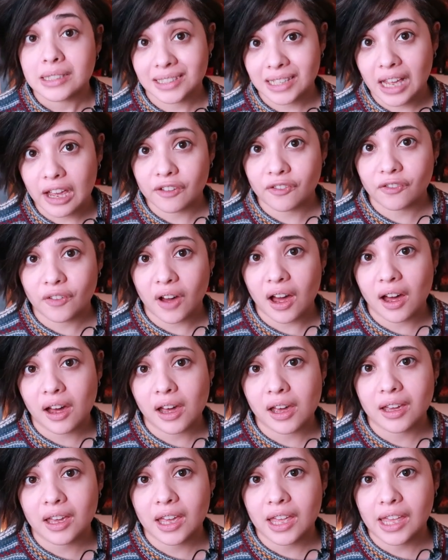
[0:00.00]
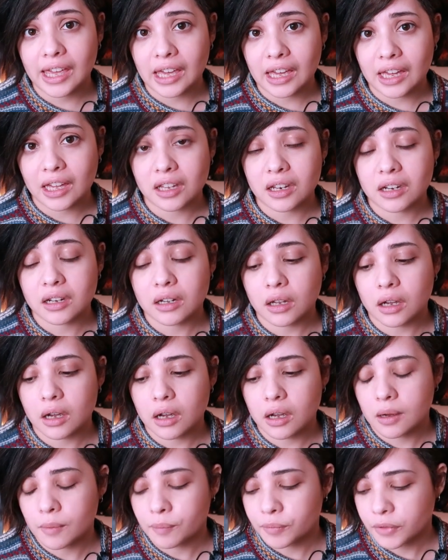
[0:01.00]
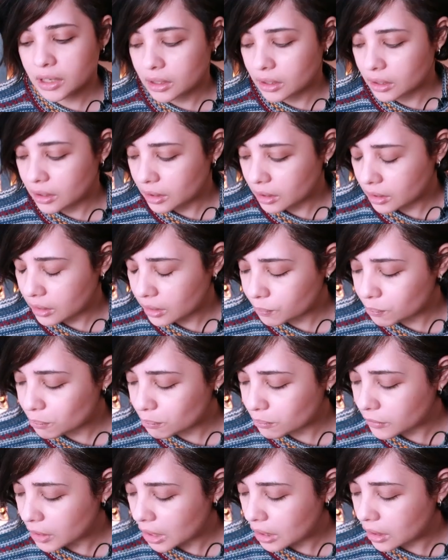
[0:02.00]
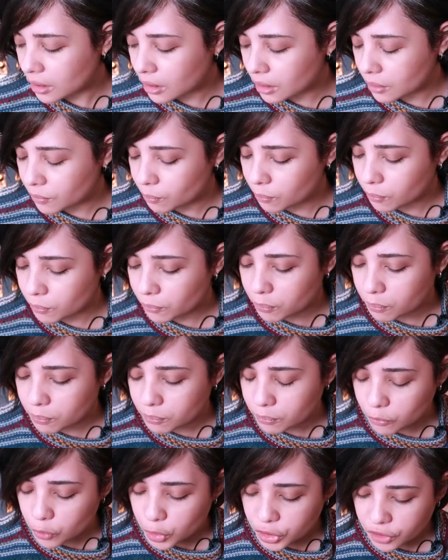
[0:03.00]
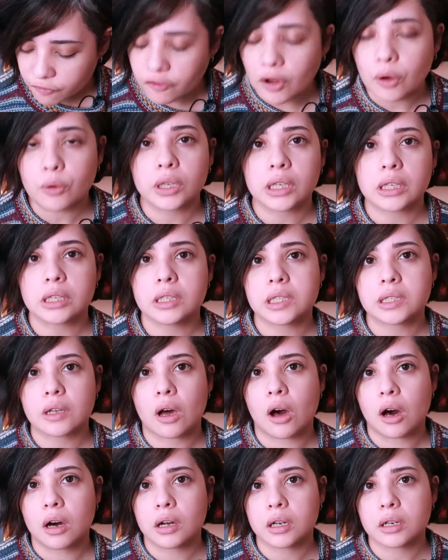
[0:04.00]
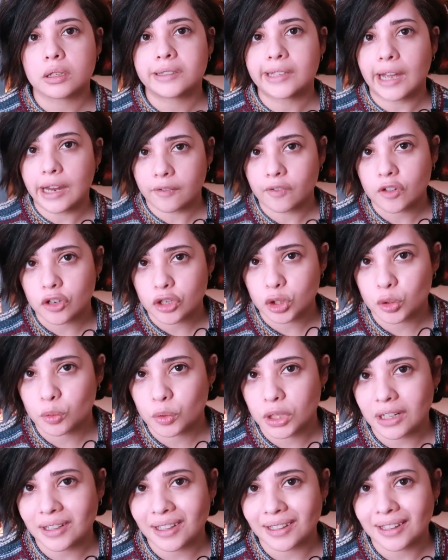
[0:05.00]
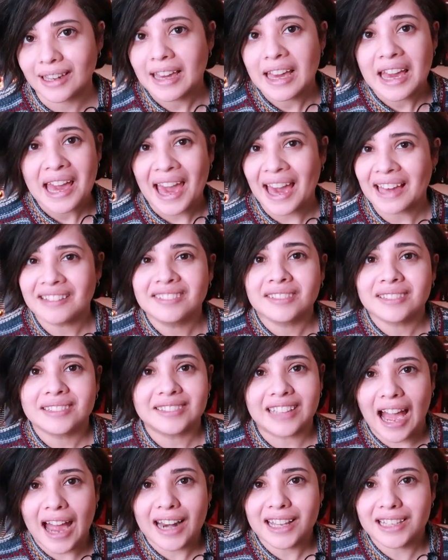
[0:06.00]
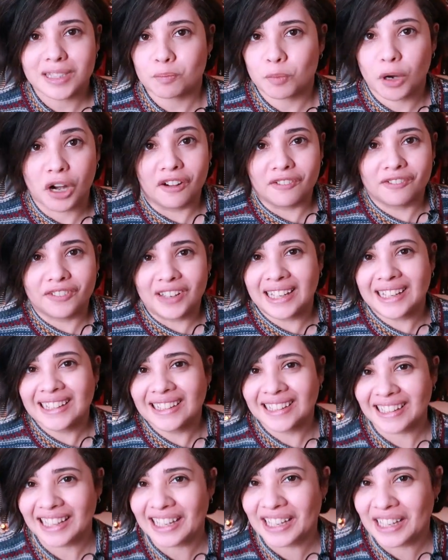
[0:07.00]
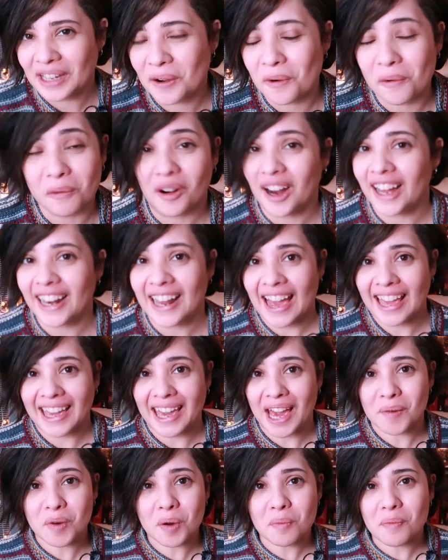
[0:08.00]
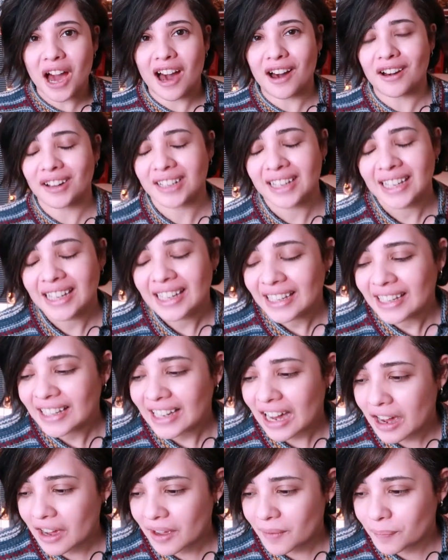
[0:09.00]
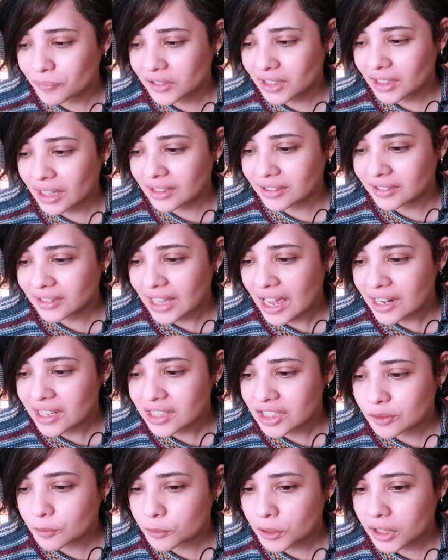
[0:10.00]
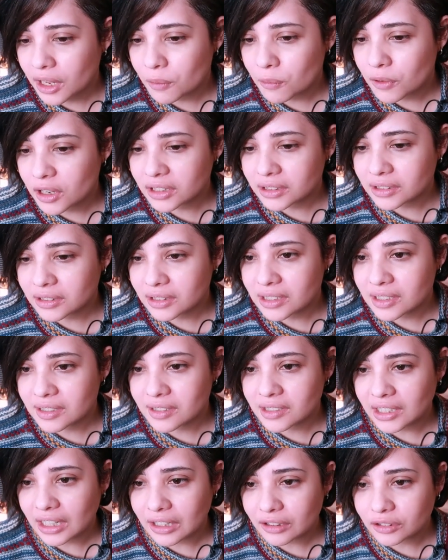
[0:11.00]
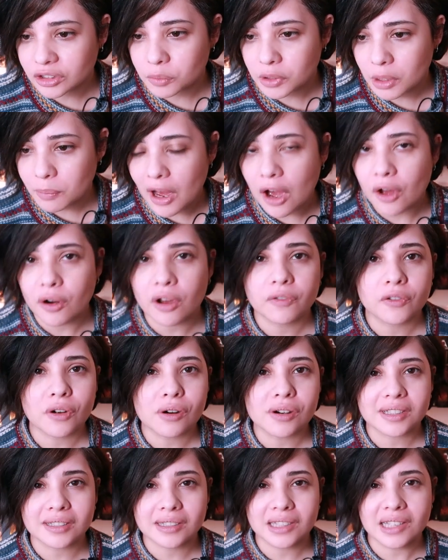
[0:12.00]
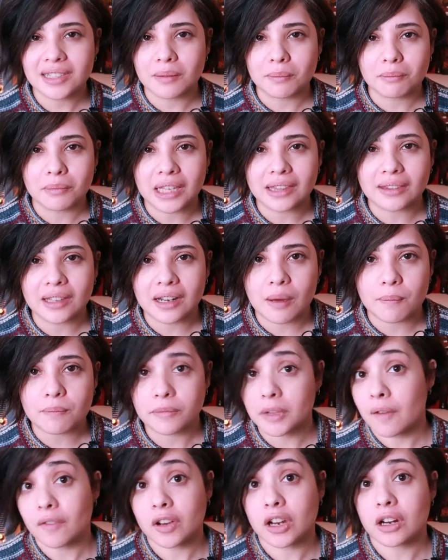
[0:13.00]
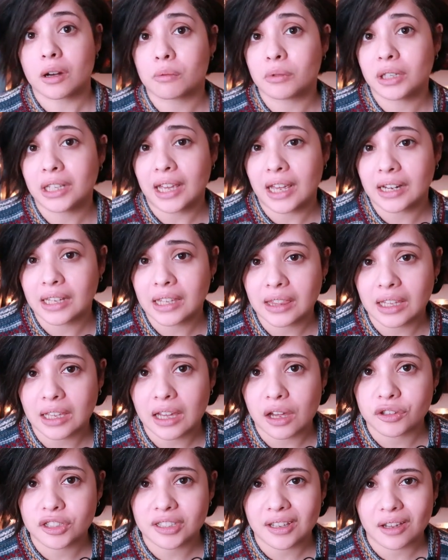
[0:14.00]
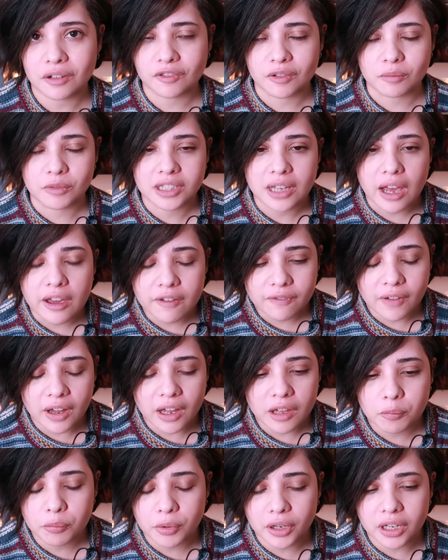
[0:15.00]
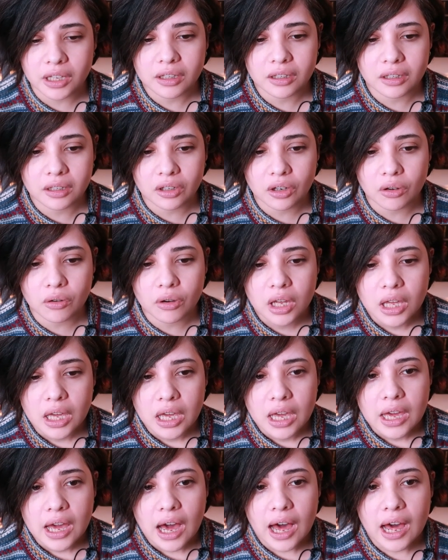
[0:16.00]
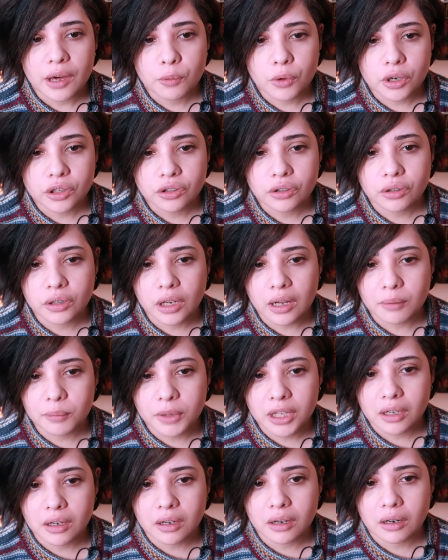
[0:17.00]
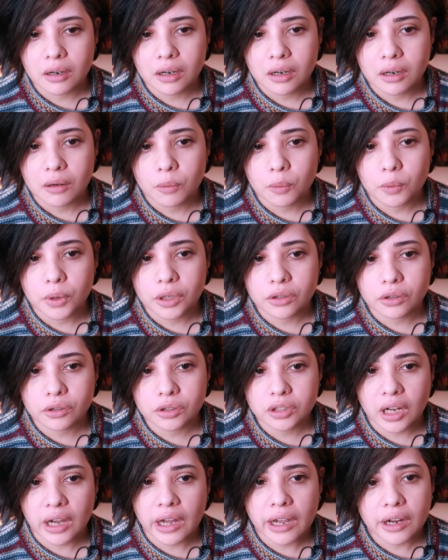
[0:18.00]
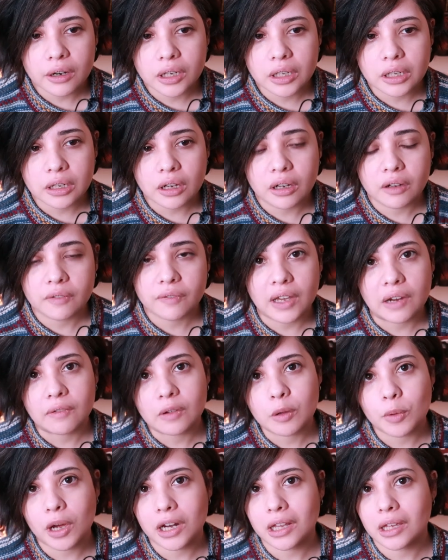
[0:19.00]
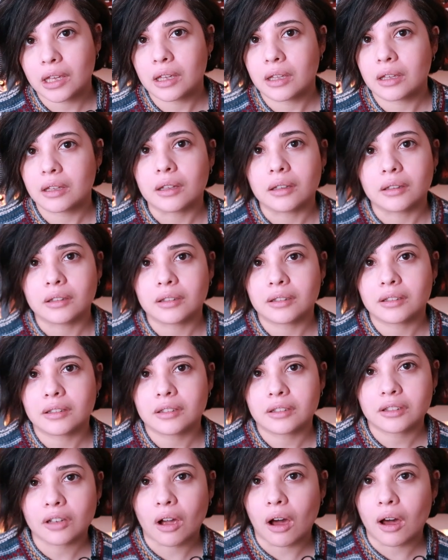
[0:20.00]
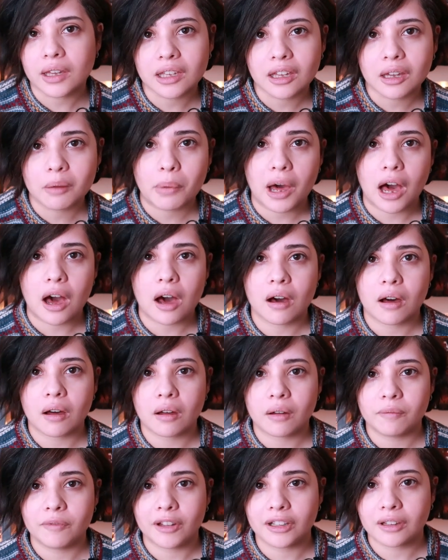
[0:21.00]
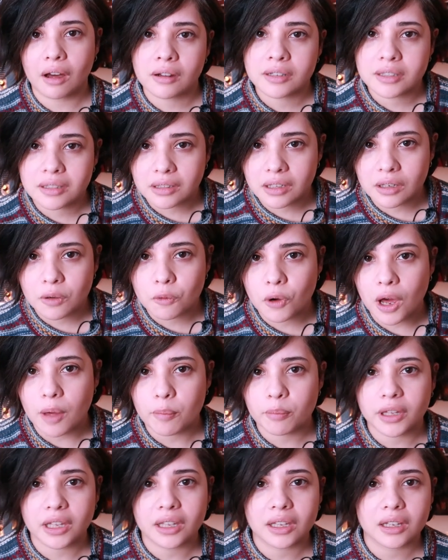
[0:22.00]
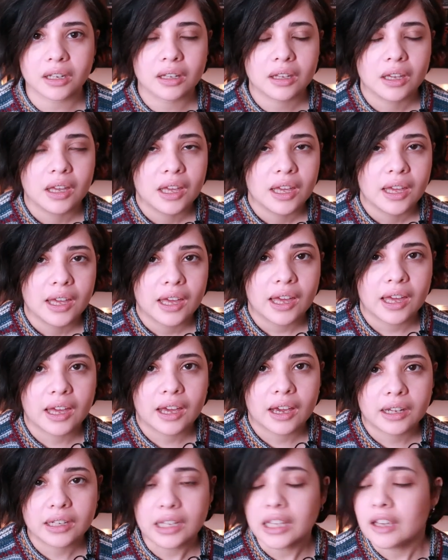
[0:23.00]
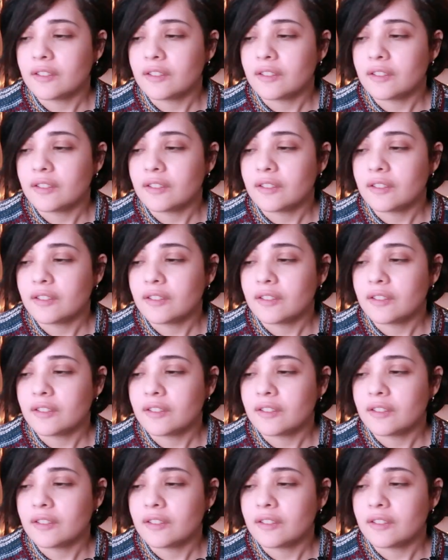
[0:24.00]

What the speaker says: sci-fi and with a focus on diverse reading, and that is perfectly what I am about, and that is what I want this channel to be about. Of course, it doesn't mean that I'm never gonna read anything outside from sci-fi, but you know, I want you to come here when you're tired of everybody talking about Velocity Weapon and